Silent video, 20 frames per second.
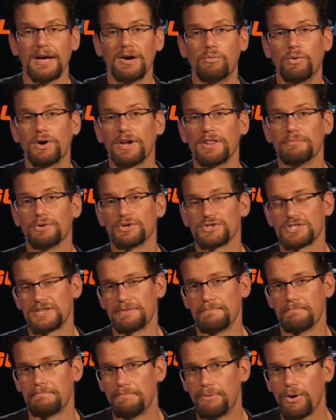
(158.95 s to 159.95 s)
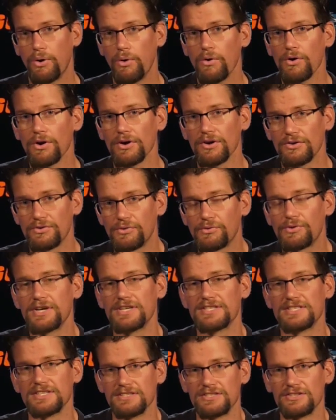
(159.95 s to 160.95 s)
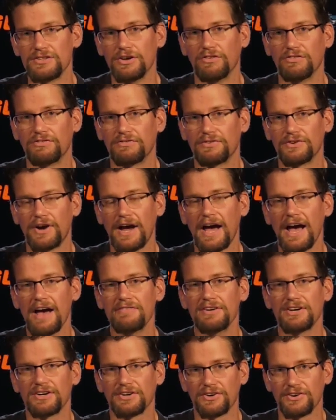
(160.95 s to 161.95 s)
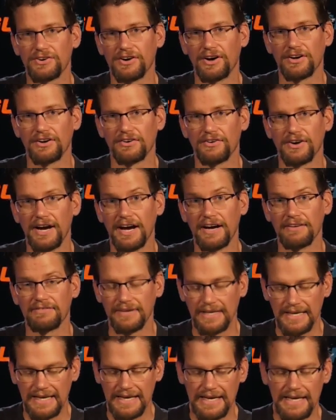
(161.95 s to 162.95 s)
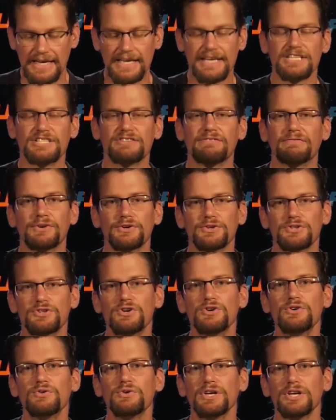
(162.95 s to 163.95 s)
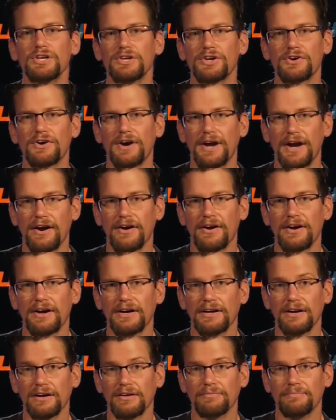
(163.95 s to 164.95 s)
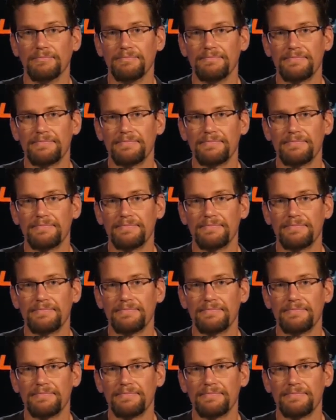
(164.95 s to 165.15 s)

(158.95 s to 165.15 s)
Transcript: One of the most important reasons, though, for having a chronograph is for tuning your airgun.